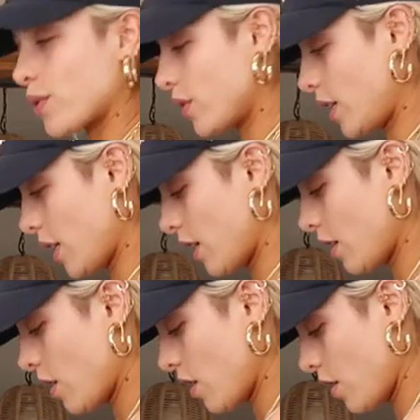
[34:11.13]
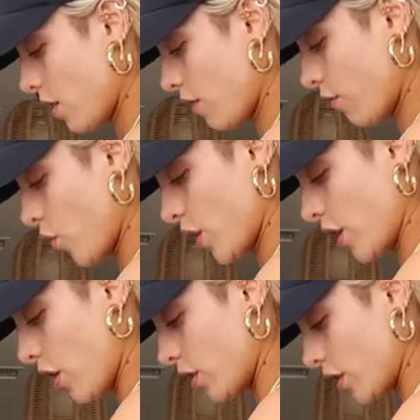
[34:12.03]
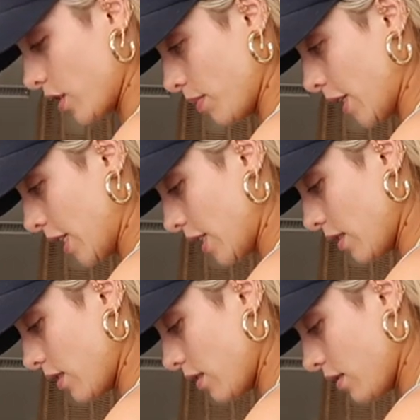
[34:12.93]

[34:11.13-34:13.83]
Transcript: only $40 a piece.